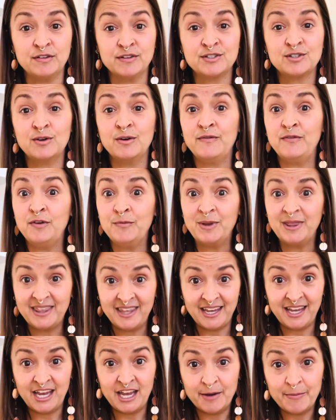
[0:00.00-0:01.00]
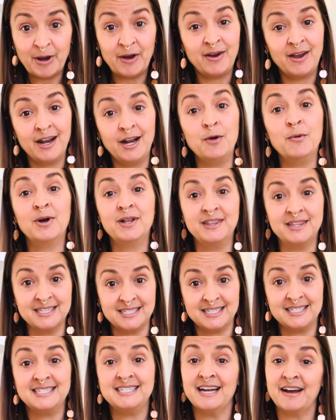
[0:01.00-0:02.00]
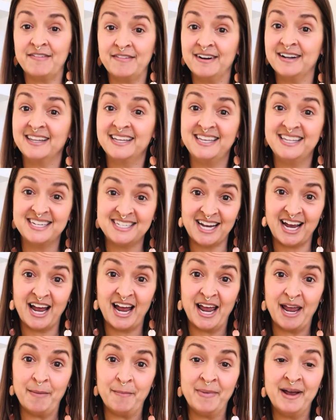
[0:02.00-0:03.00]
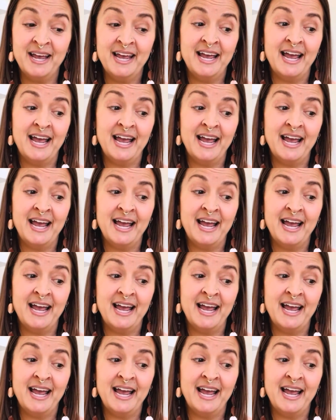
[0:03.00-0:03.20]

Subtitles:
So if you've been thinking about getting one, this is definitely the time.